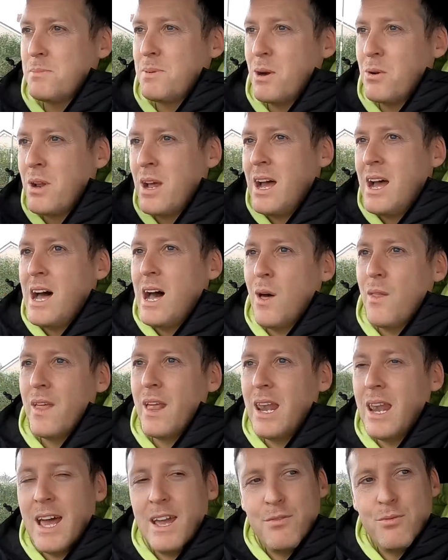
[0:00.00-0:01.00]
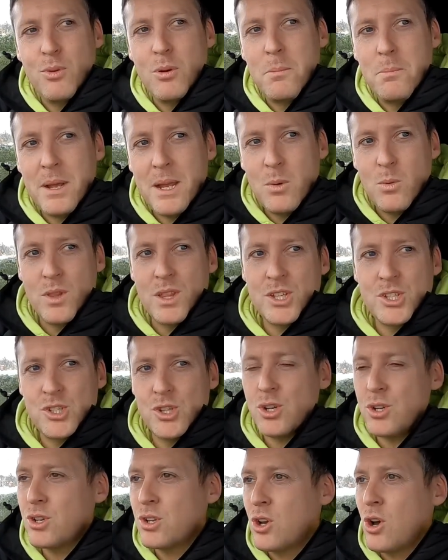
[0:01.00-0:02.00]
about how their life would be with a
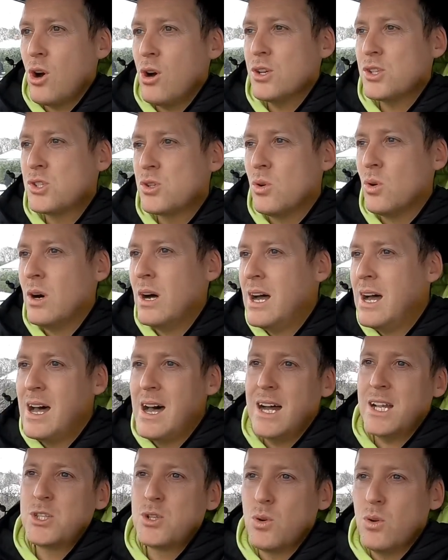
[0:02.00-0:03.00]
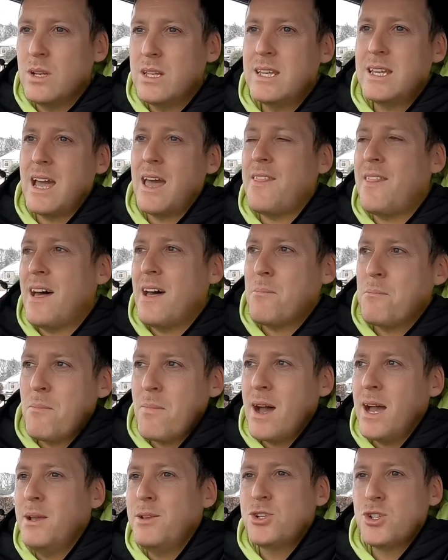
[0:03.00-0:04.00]
certain car. So I totally get that.
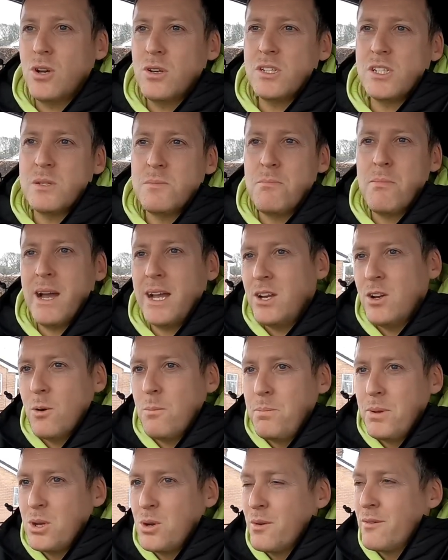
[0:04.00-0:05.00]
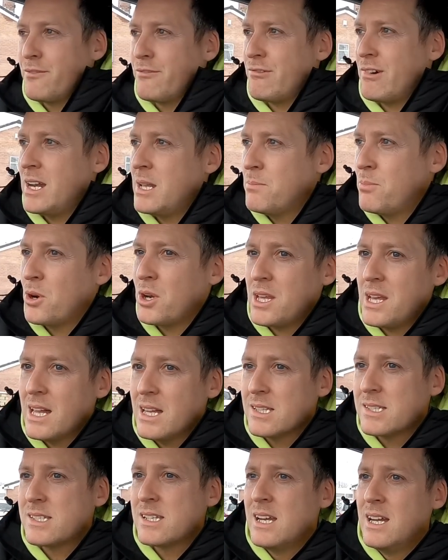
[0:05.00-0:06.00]
My choices might not be good for anybody
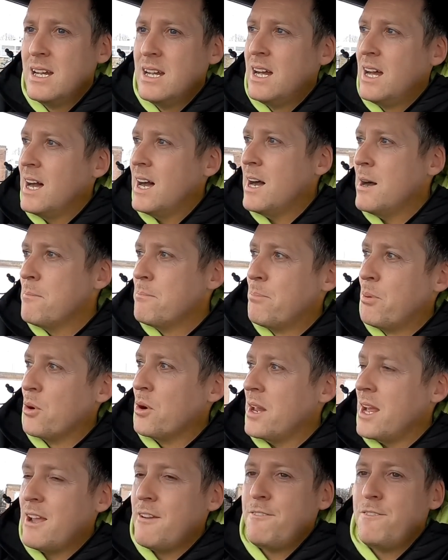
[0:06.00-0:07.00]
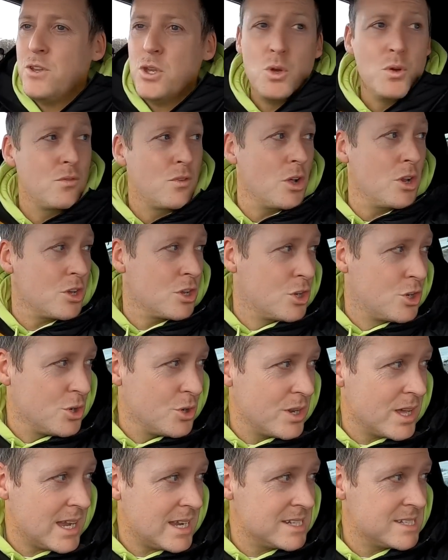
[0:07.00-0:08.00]
else, but if you've got a
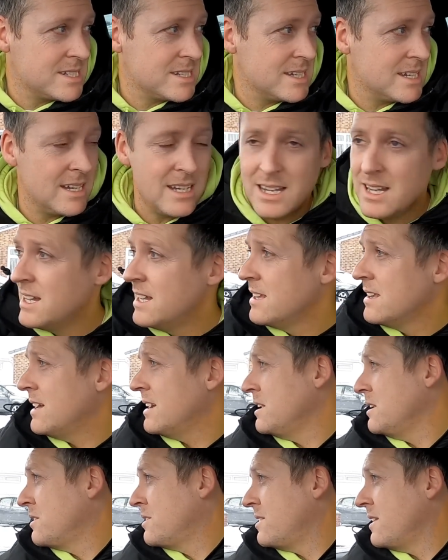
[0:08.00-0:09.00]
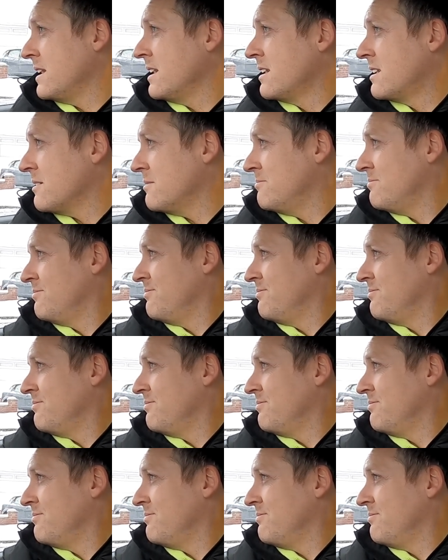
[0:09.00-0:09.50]
good idea that you think